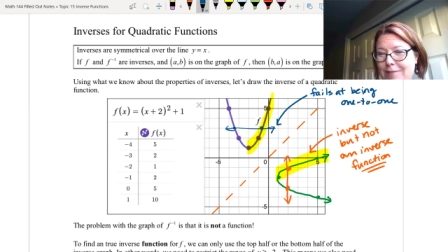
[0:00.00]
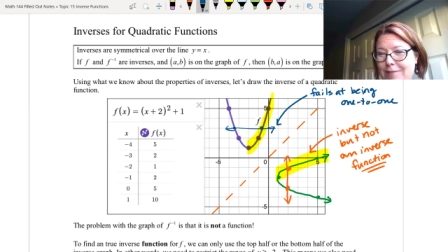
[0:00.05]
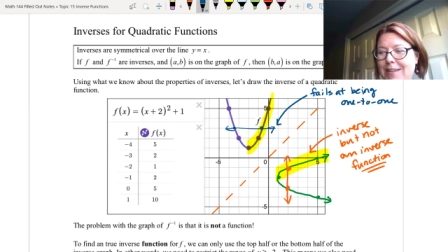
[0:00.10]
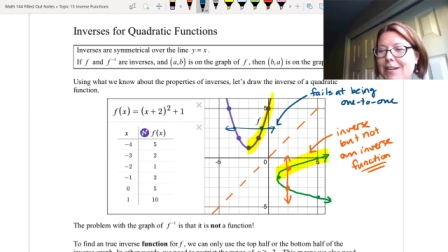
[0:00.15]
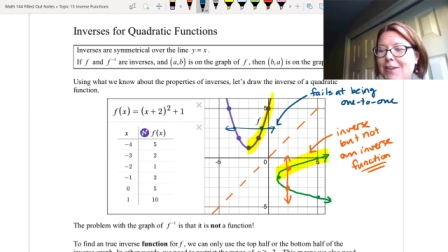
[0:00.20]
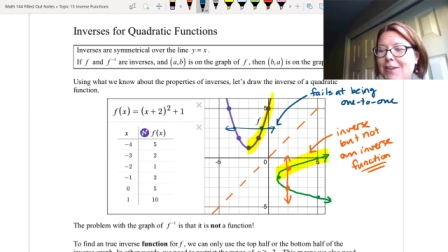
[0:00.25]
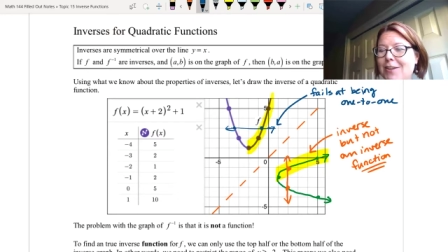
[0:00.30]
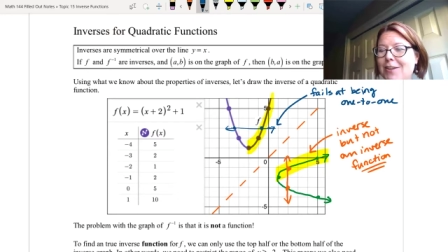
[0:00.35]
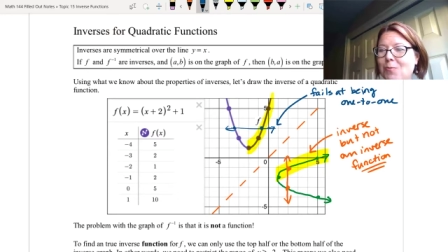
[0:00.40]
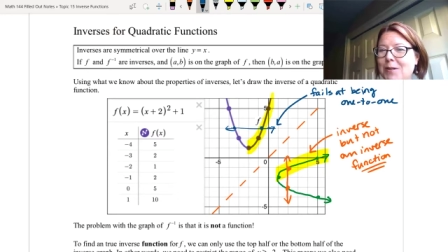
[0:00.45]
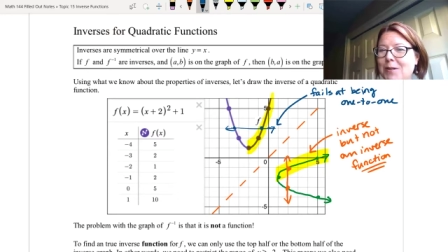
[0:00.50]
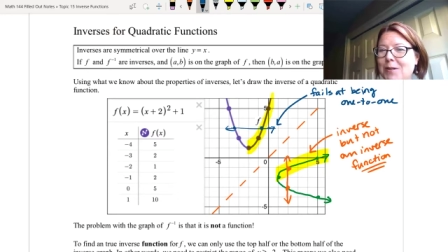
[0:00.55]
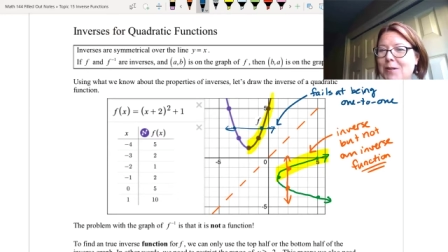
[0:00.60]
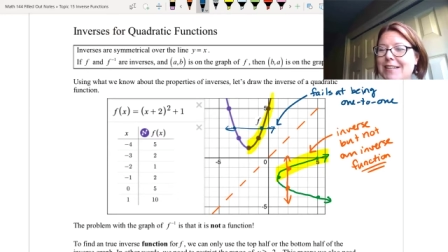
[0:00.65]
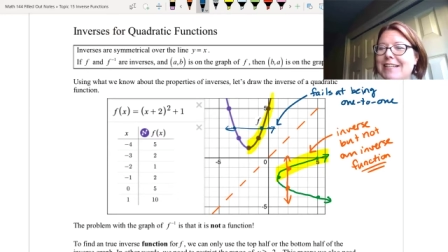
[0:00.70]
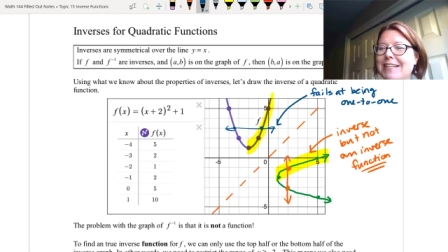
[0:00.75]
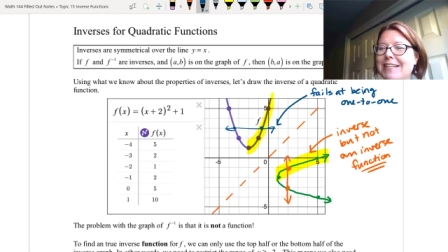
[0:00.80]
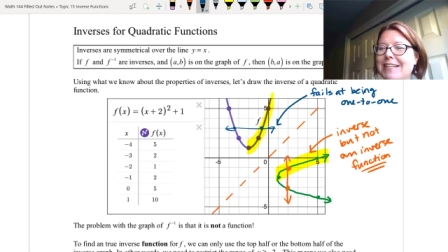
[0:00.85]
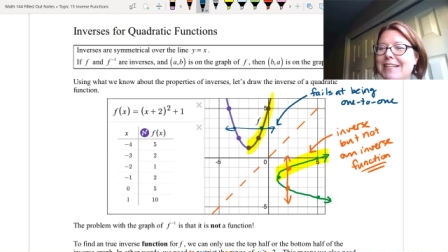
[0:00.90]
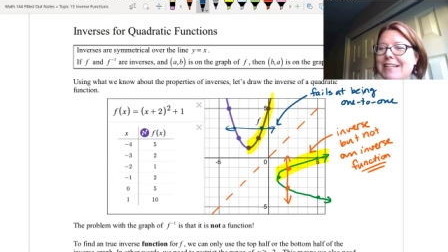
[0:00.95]
In other words, it
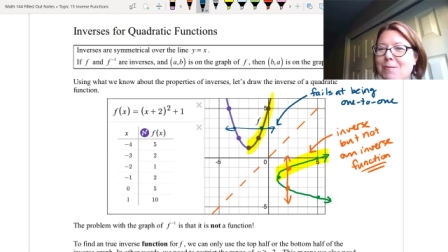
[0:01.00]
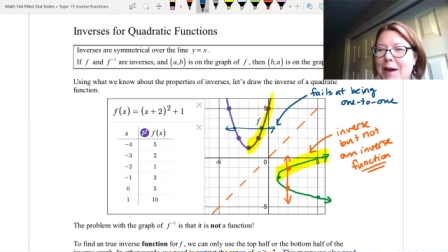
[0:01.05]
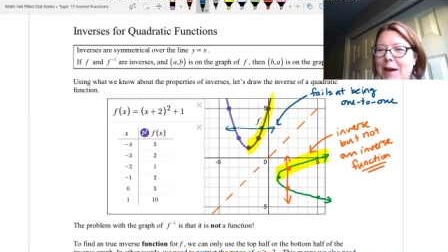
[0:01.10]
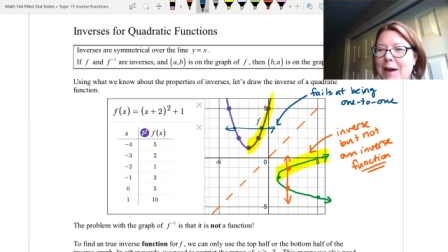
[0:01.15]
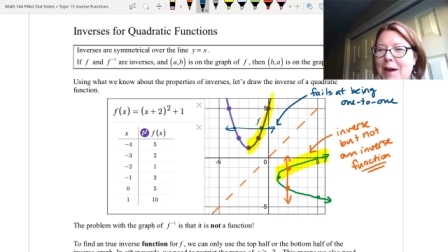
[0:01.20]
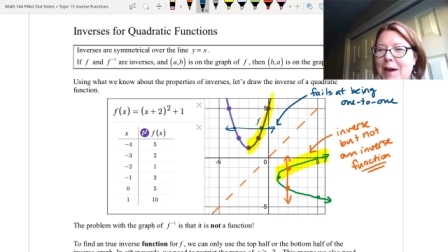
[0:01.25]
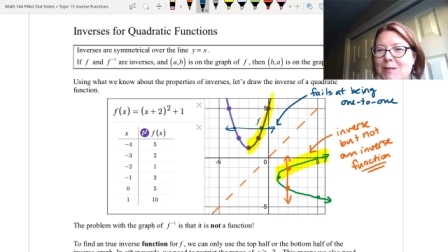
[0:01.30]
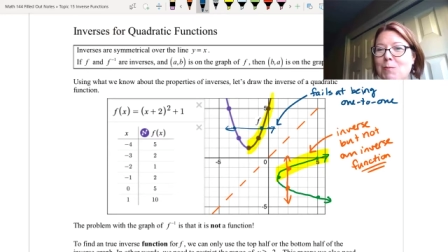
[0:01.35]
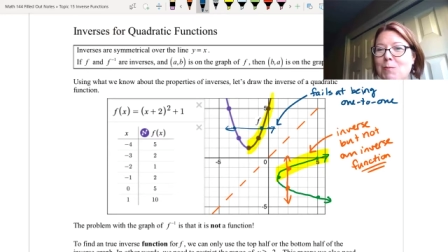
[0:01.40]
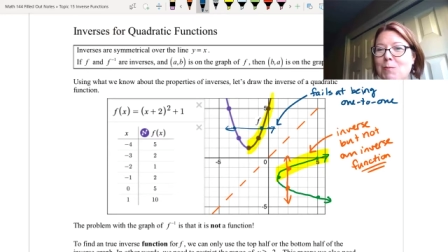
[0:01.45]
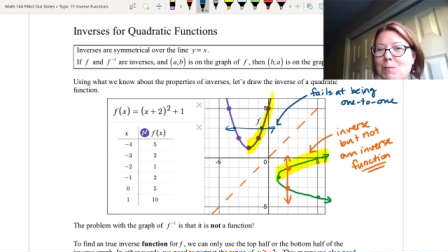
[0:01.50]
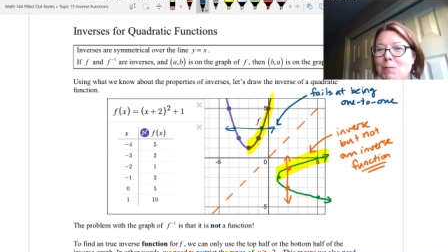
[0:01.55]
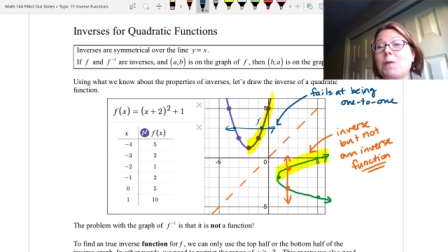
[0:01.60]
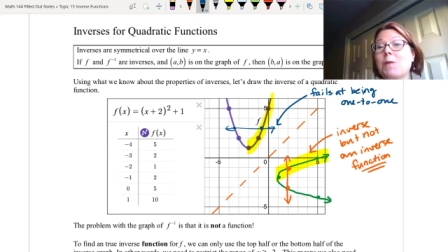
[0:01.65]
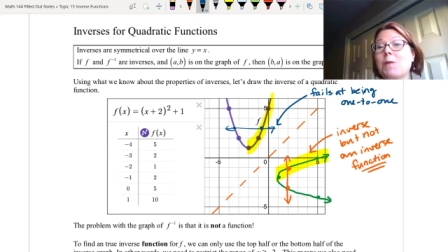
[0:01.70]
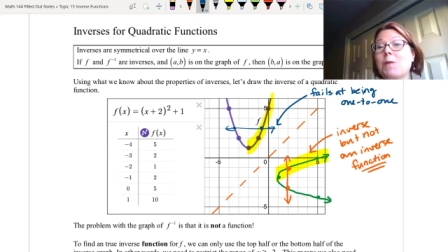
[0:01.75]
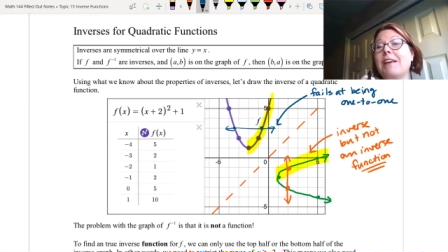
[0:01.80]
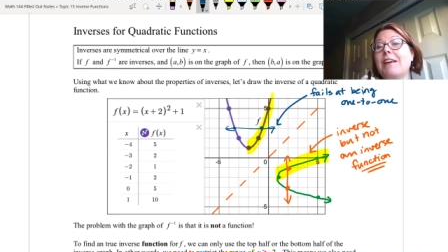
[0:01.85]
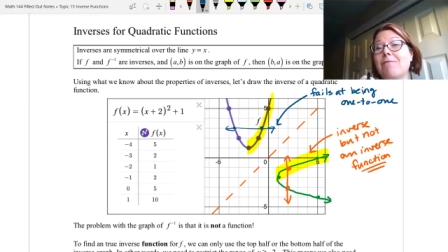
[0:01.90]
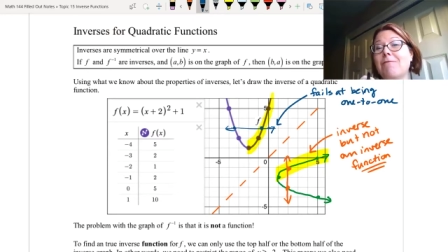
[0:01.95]
needs to pass both
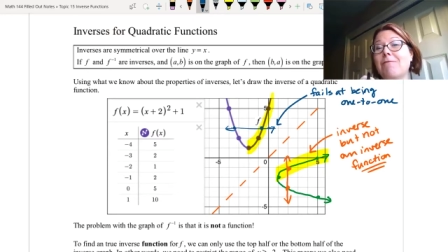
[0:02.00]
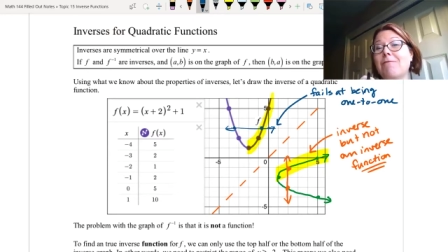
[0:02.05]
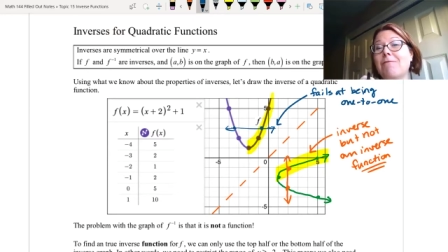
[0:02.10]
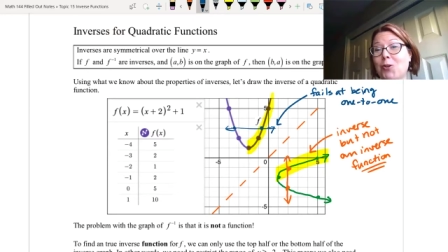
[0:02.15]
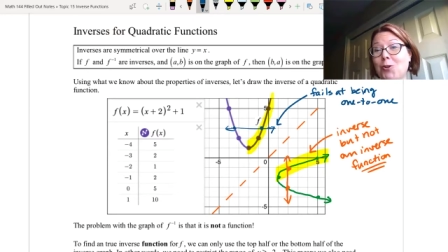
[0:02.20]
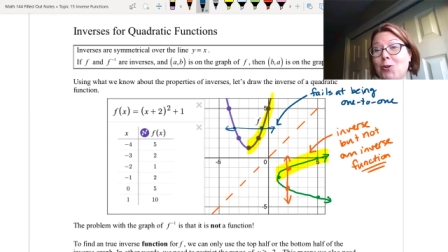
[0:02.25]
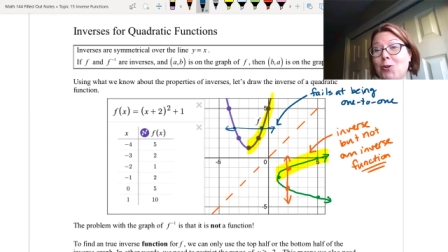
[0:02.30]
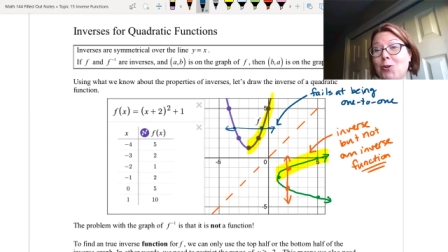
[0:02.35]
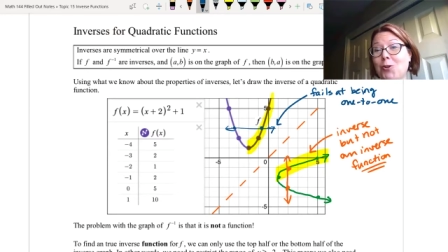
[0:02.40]
a vertical